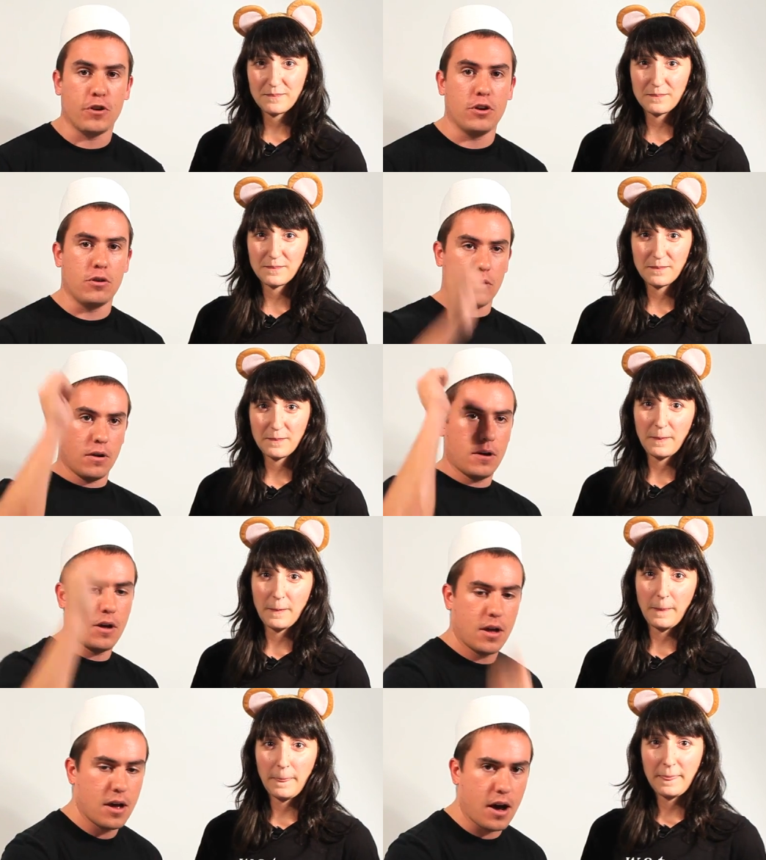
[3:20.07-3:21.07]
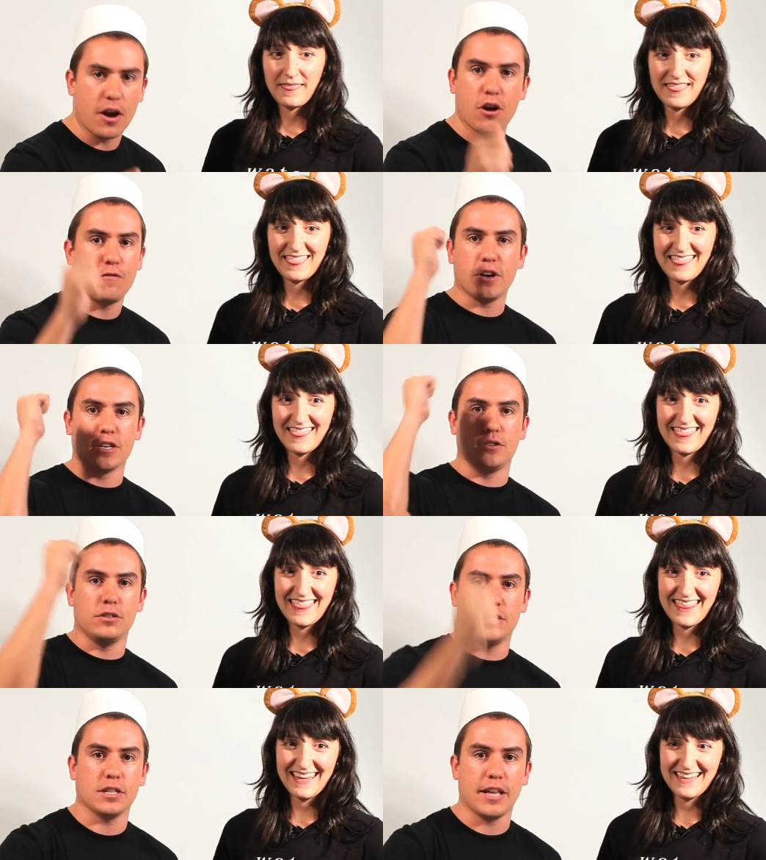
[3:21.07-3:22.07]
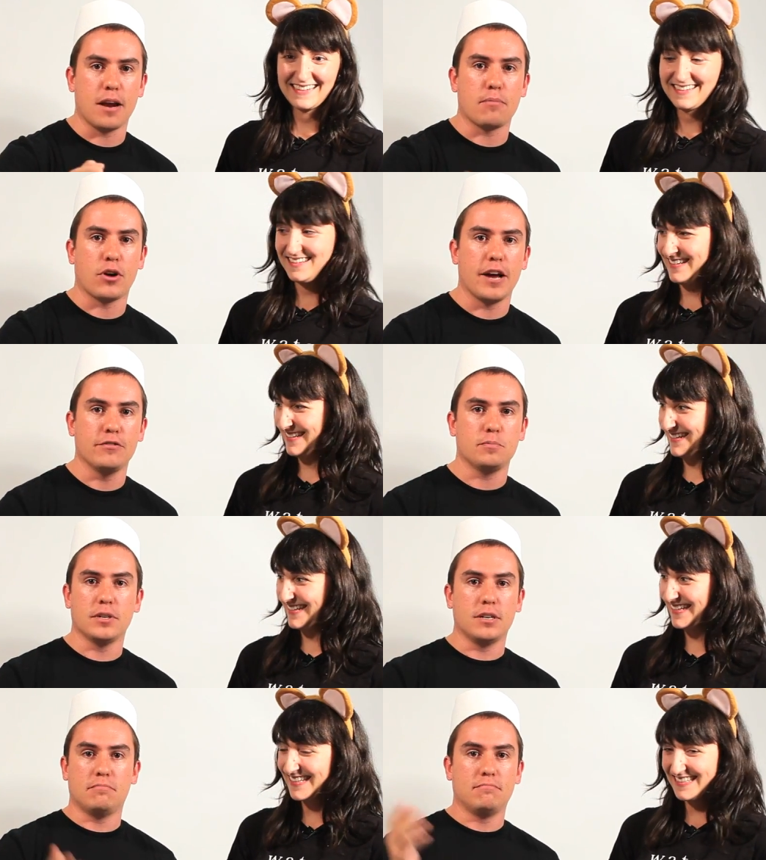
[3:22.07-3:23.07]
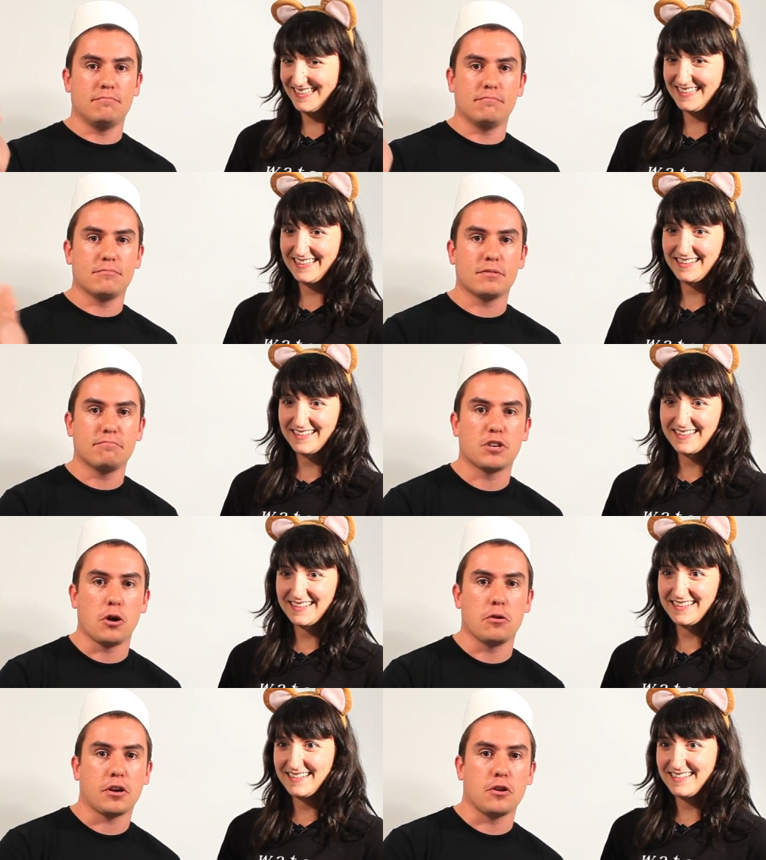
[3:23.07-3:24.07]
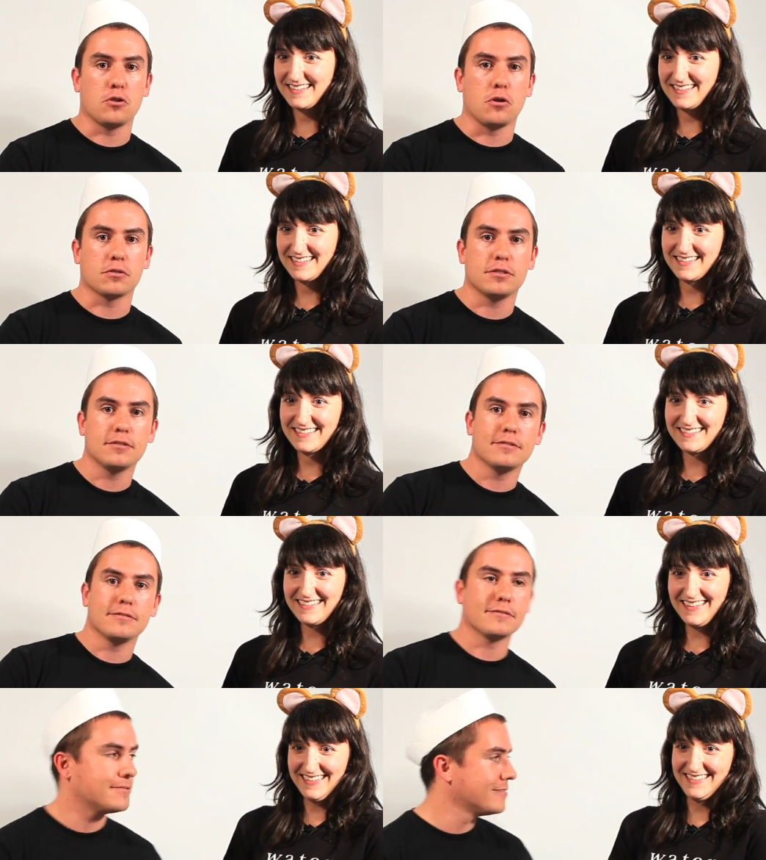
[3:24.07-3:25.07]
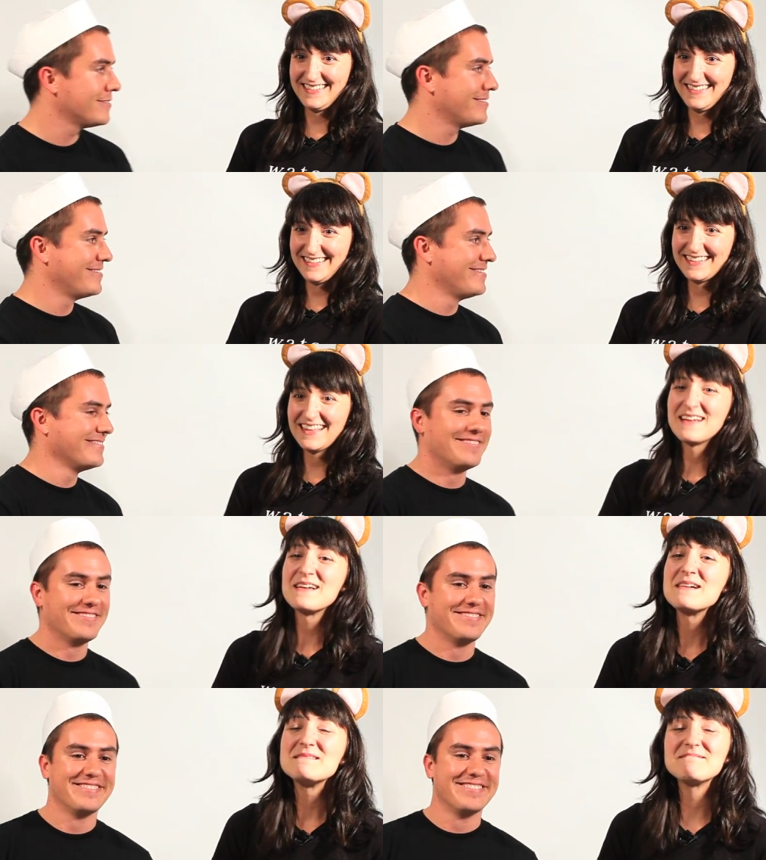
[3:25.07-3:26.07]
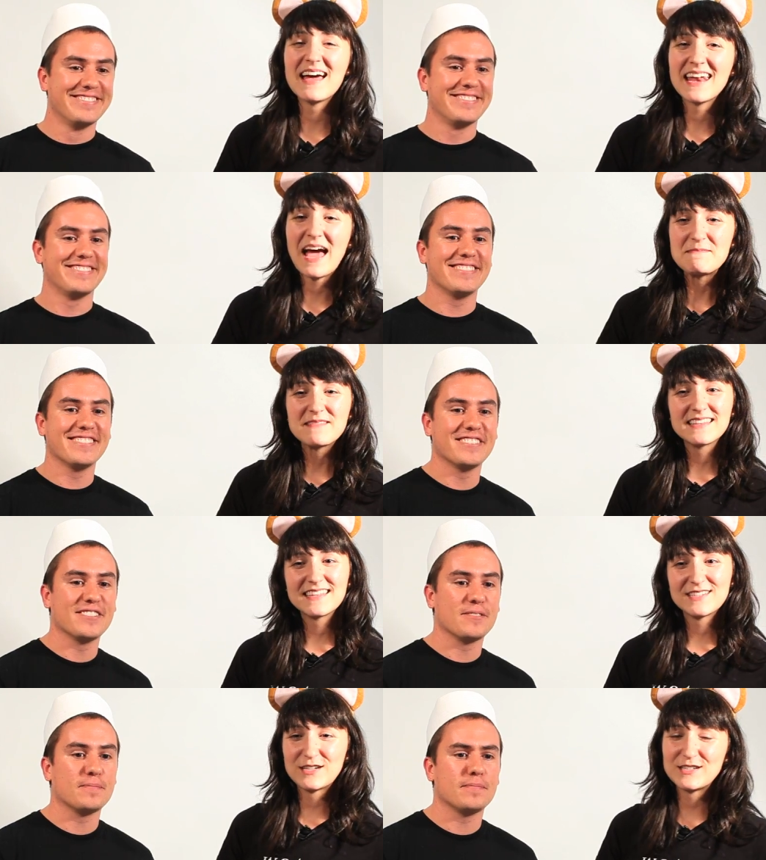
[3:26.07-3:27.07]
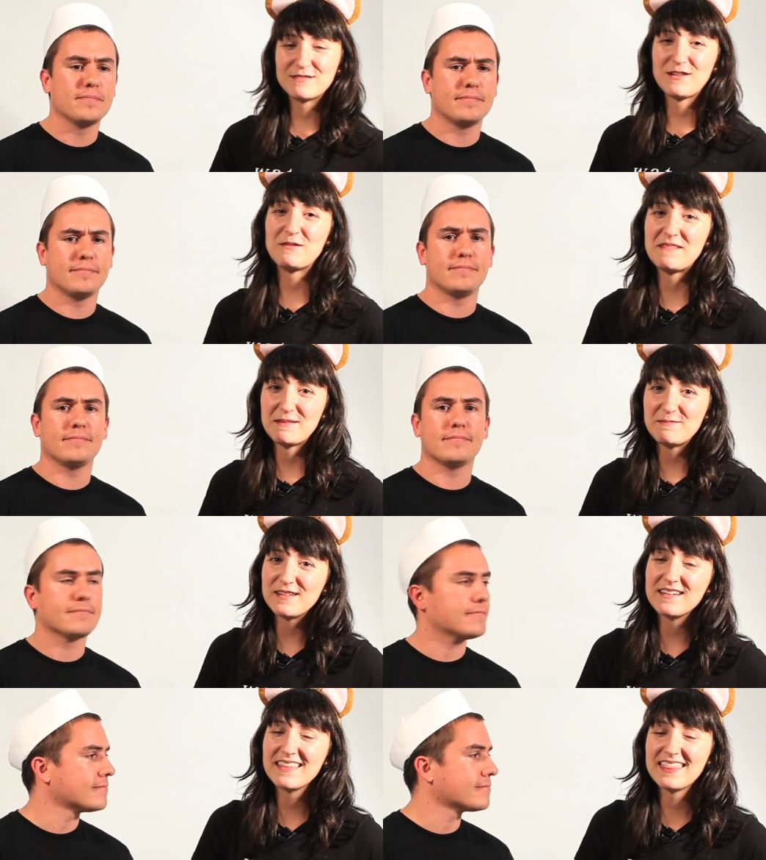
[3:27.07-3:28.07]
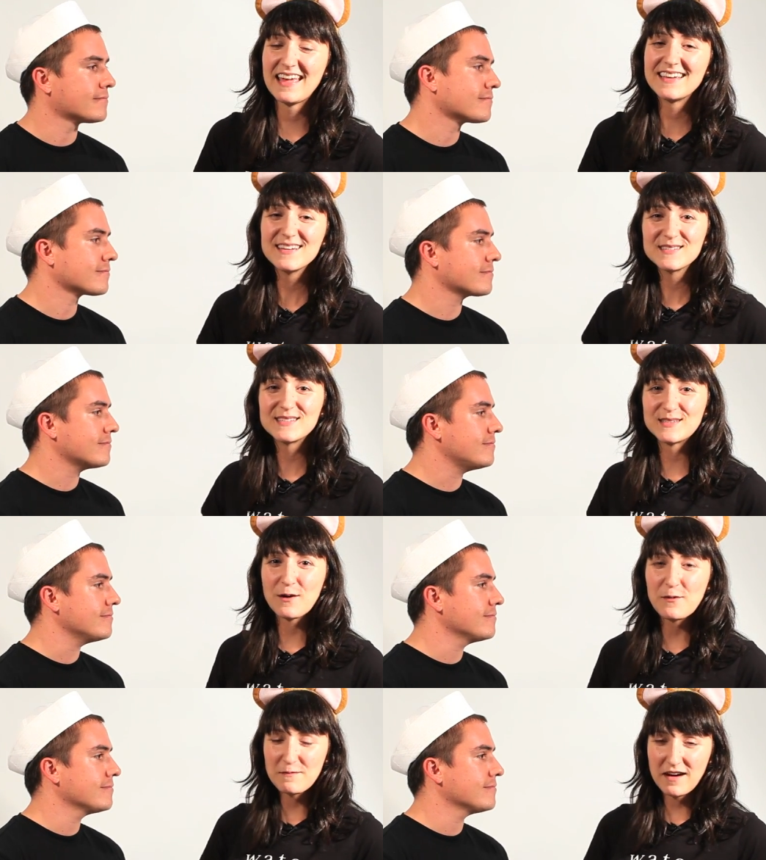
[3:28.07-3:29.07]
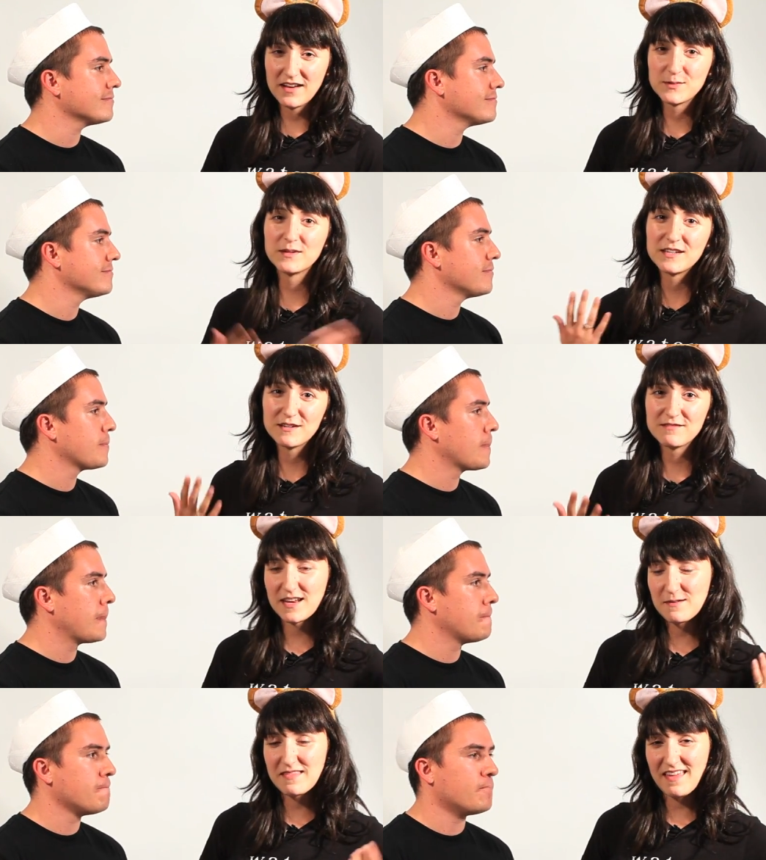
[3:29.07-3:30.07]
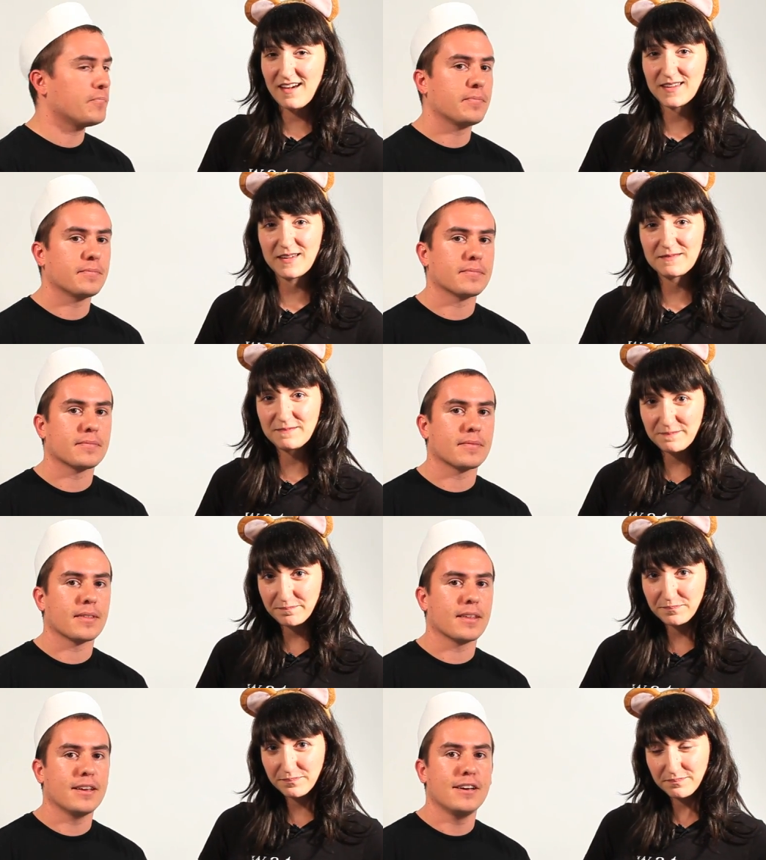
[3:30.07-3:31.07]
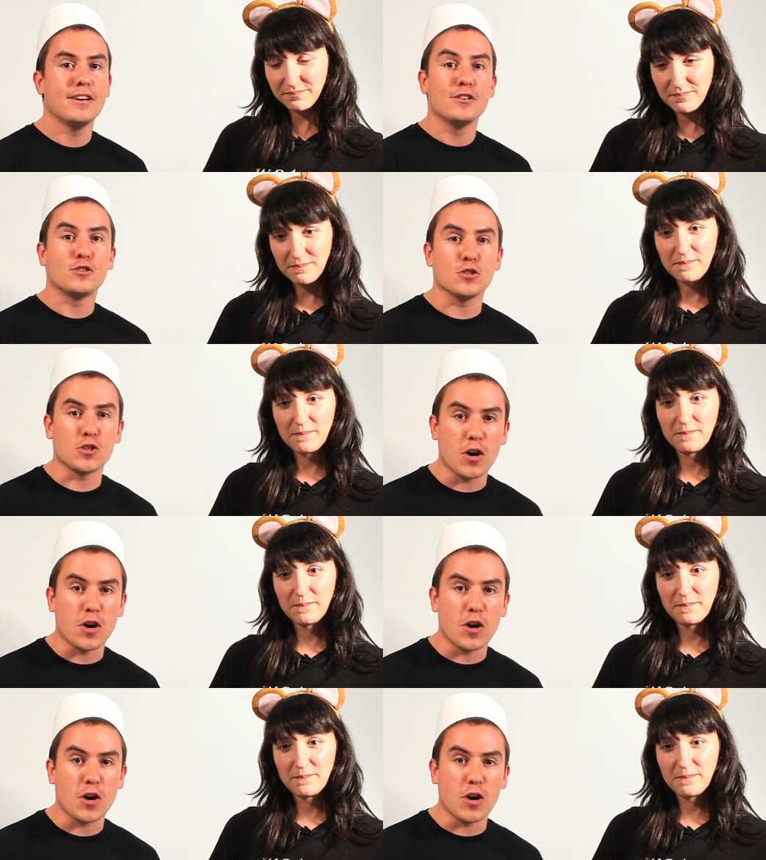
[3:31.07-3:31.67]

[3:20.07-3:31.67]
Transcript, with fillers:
Speaker 1: for you. I don't know if you guys do this Atlanta Braves, but go, go dogs.
Speaker 2: Matt Appling and the Church of No People, thank you so much. We couldn't have done it without you.
Speaker 1: Susan